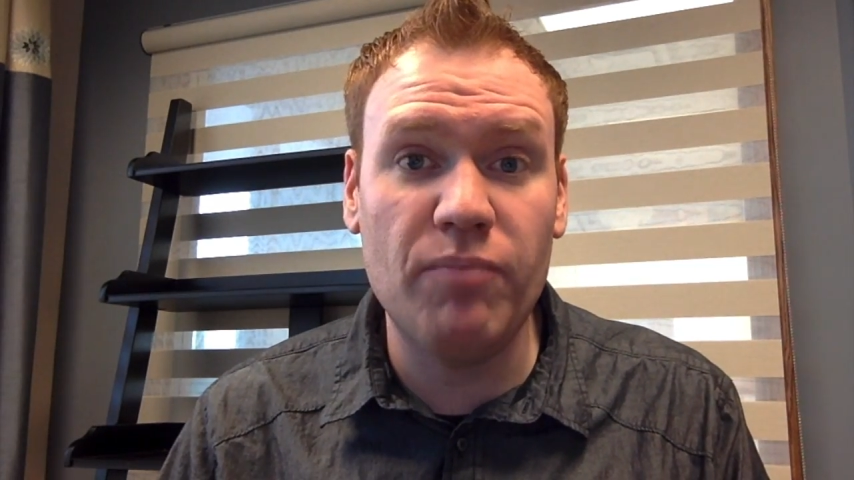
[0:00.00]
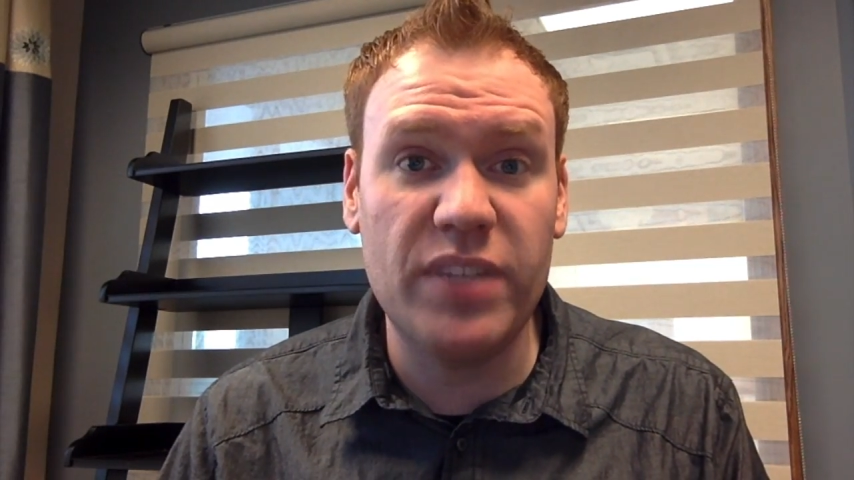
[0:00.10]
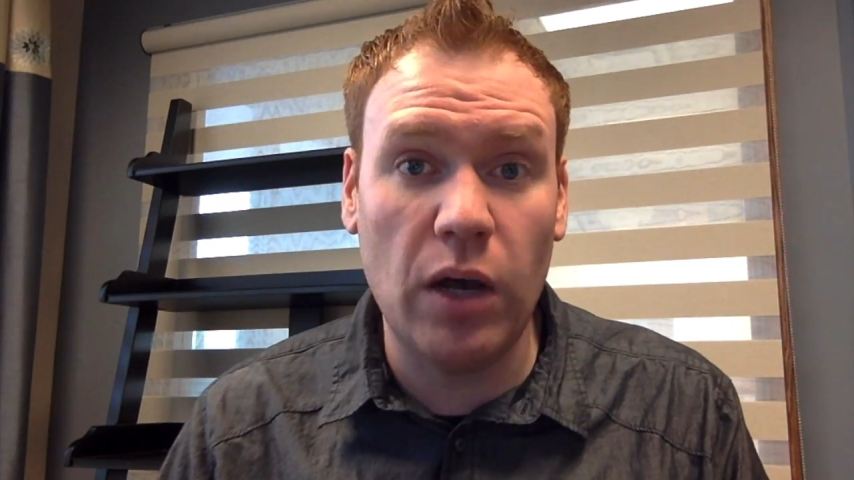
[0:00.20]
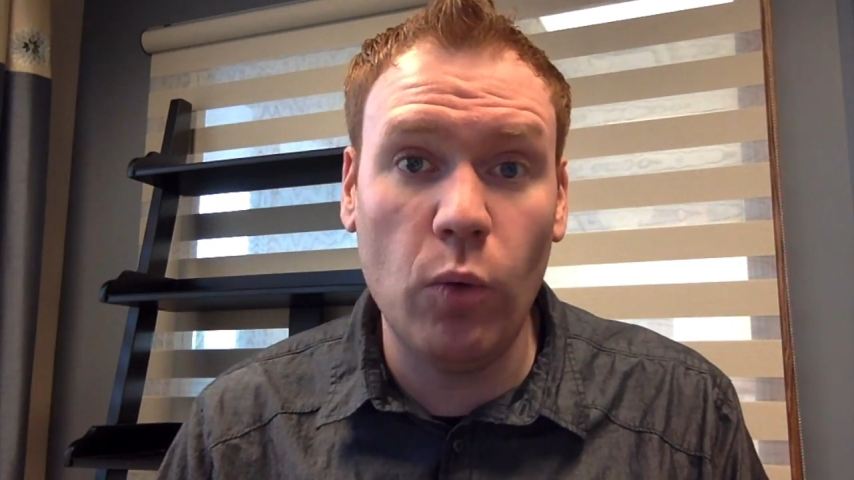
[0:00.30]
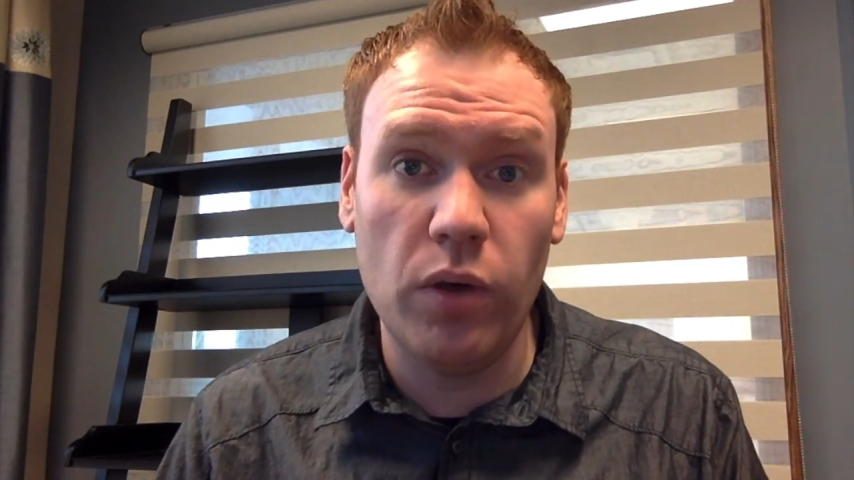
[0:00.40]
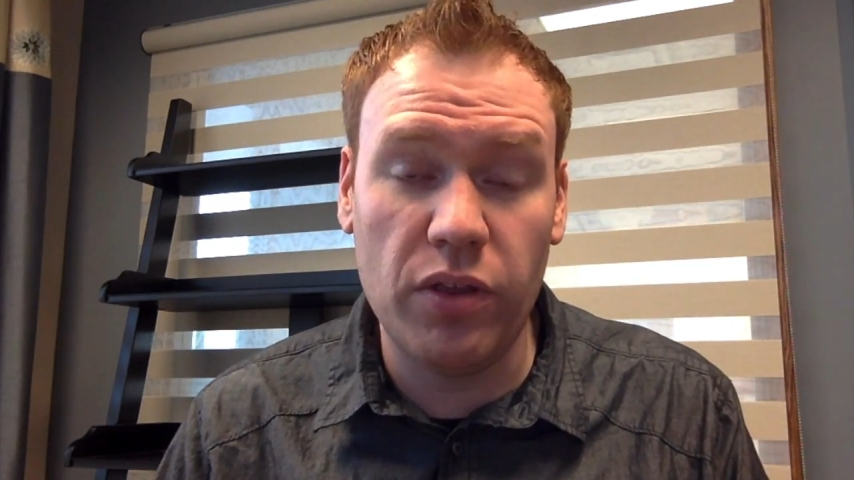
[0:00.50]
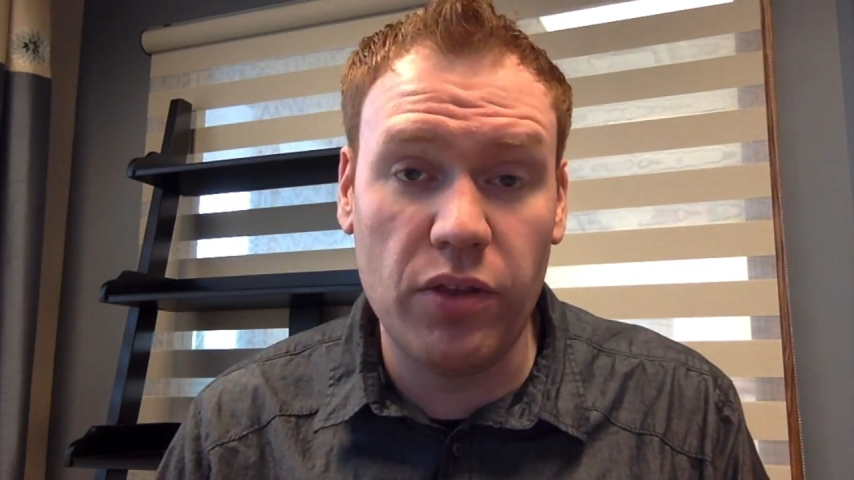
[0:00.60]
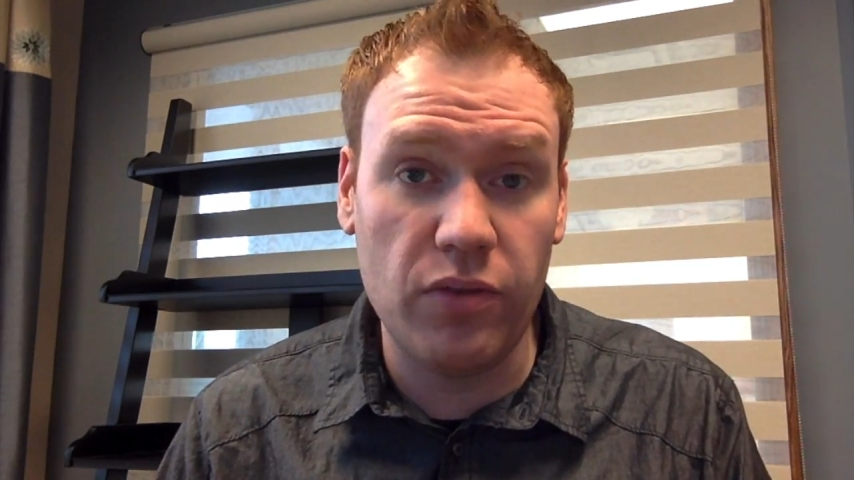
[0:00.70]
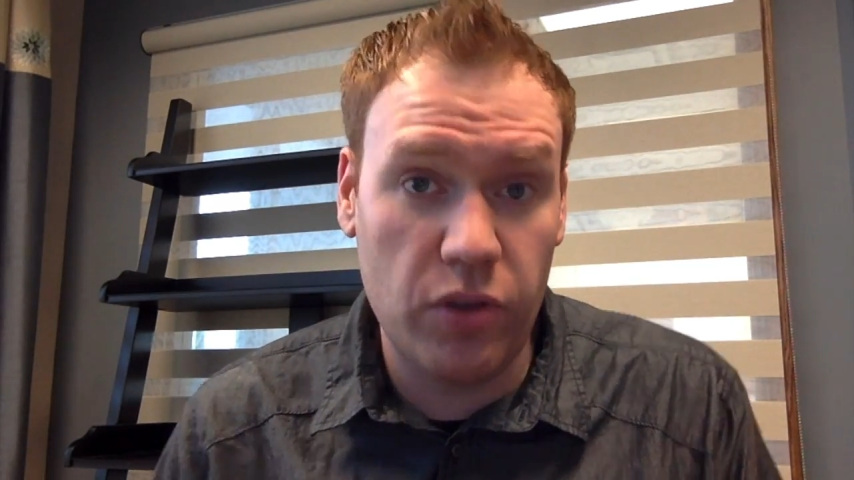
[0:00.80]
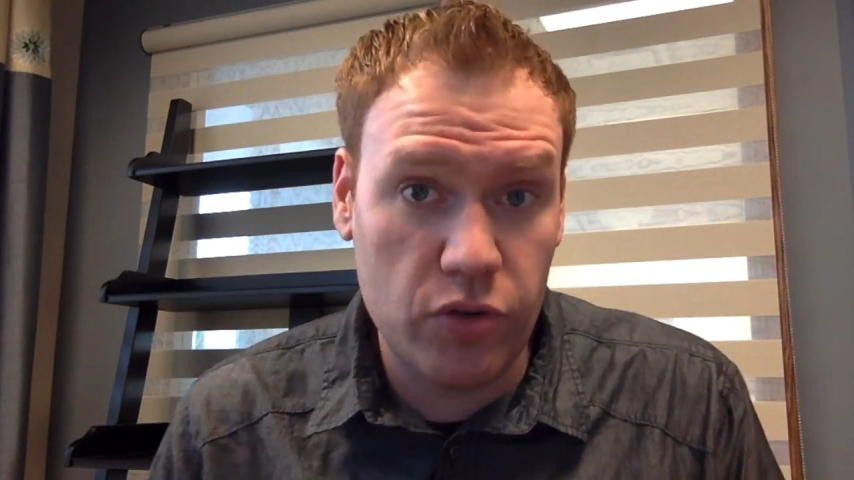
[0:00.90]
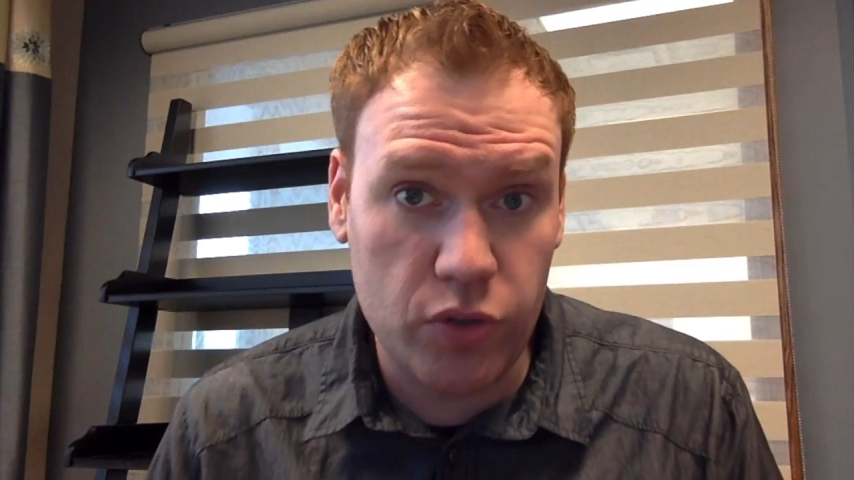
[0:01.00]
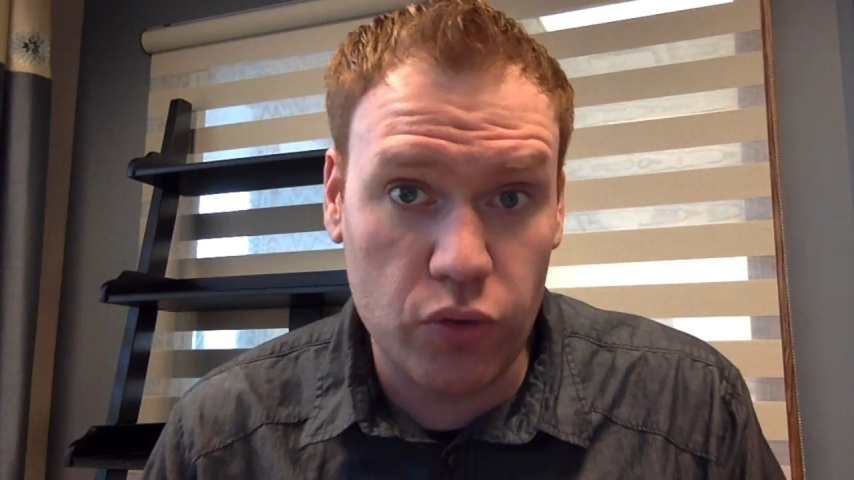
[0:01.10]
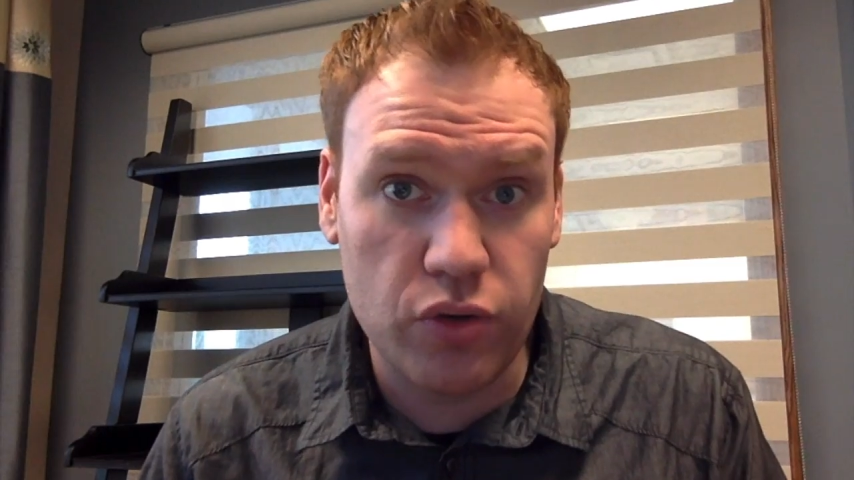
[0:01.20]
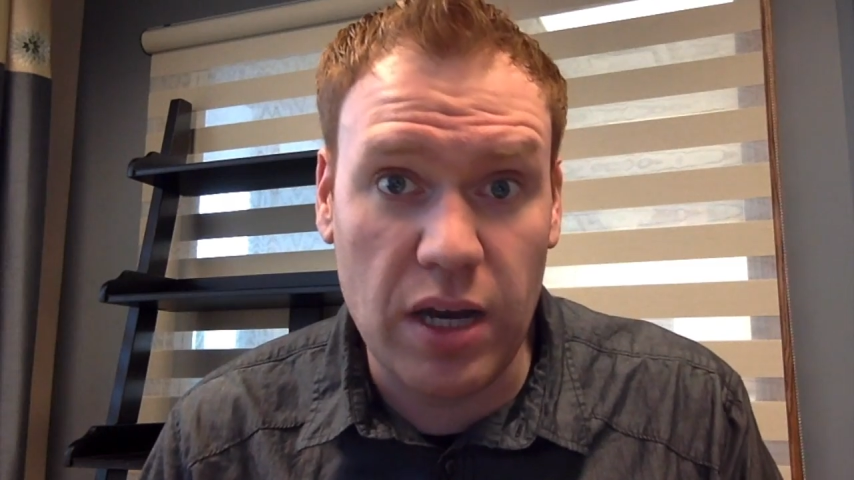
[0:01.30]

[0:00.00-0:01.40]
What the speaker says: dealt with their social